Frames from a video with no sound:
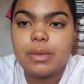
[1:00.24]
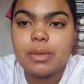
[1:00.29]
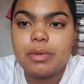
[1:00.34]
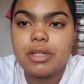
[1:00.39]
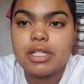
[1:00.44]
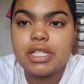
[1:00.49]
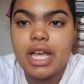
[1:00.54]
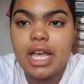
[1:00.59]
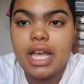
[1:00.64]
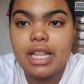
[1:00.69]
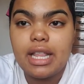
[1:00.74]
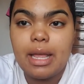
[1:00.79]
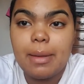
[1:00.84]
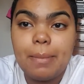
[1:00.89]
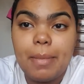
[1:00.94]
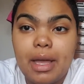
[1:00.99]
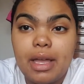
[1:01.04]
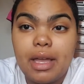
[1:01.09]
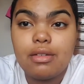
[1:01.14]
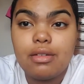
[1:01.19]
going to pretend that
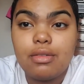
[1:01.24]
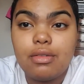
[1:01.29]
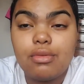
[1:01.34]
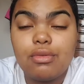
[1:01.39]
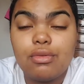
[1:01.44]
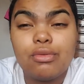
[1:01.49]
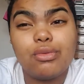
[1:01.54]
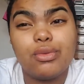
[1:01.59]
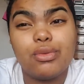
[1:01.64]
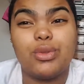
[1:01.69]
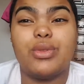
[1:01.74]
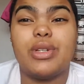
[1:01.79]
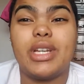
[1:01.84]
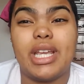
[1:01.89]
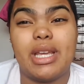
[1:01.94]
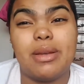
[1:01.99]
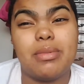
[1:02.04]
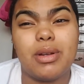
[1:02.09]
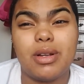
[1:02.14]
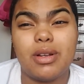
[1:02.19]
my rude
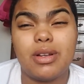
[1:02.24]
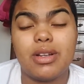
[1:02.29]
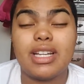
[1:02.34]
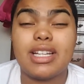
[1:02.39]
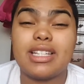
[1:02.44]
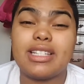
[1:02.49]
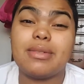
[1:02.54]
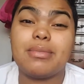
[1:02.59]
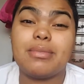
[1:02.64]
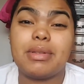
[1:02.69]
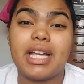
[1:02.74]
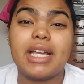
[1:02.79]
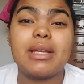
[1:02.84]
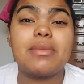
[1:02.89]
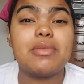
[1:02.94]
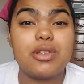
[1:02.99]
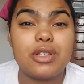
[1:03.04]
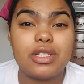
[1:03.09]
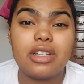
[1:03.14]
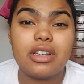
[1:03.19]
neighbor isn't playing
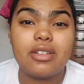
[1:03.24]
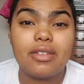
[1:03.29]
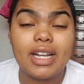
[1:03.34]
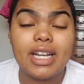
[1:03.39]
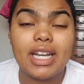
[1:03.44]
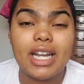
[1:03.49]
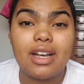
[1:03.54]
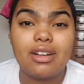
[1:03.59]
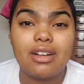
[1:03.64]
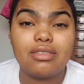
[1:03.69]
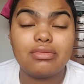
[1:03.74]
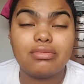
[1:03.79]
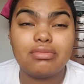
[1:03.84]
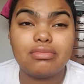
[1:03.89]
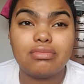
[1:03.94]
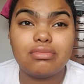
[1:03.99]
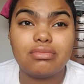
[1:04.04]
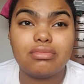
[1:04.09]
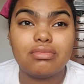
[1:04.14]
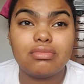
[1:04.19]
music right now,
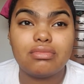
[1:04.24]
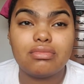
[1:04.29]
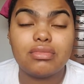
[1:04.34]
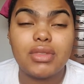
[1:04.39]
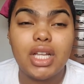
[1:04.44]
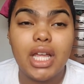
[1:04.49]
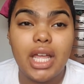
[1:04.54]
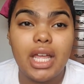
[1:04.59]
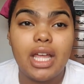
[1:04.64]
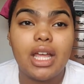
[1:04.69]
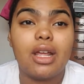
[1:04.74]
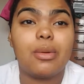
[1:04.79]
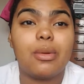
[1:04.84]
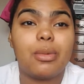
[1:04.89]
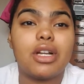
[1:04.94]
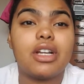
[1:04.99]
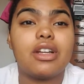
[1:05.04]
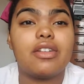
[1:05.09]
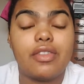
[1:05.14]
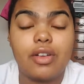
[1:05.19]
and we're
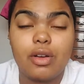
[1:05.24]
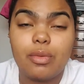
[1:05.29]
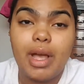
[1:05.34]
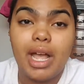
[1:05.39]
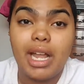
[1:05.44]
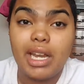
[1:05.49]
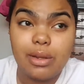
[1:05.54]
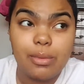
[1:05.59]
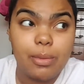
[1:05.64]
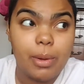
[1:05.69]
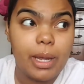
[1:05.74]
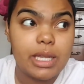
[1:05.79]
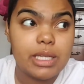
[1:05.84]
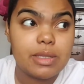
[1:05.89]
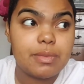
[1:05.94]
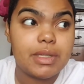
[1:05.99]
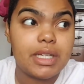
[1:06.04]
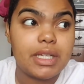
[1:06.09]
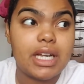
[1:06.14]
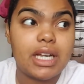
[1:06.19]
going to film anyways
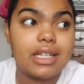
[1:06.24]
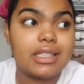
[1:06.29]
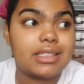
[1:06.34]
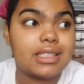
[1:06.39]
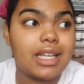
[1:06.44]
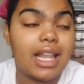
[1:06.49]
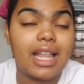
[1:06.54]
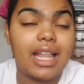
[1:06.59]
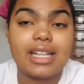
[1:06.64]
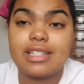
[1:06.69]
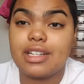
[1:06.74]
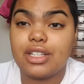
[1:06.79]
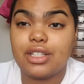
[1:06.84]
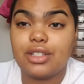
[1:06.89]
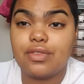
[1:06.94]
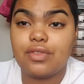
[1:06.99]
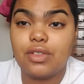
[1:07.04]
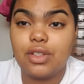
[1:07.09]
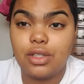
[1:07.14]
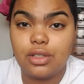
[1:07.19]
because I like to
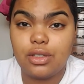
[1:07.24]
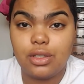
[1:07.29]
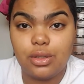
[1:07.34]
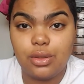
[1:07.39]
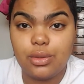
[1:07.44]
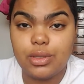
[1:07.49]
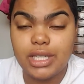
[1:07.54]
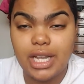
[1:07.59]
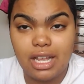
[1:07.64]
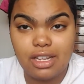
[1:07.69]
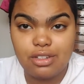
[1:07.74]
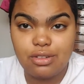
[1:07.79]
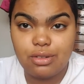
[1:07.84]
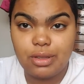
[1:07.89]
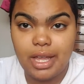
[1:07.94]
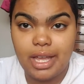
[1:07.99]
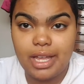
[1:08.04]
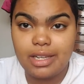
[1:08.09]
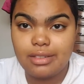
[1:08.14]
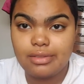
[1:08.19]
use natural
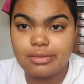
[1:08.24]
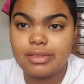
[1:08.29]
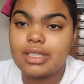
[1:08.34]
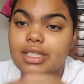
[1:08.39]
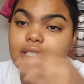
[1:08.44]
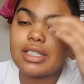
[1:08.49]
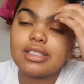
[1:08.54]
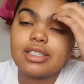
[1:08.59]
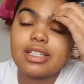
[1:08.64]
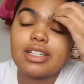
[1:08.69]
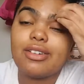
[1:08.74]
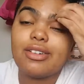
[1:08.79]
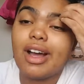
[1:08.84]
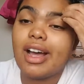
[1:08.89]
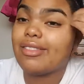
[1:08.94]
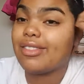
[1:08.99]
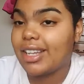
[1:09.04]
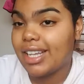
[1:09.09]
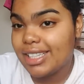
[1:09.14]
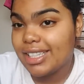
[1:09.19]
light because I don't
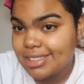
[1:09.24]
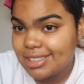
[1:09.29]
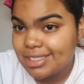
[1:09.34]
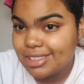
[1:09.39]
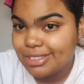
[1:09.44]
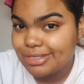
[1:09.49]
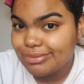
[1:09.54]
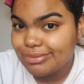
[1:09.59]
have lights,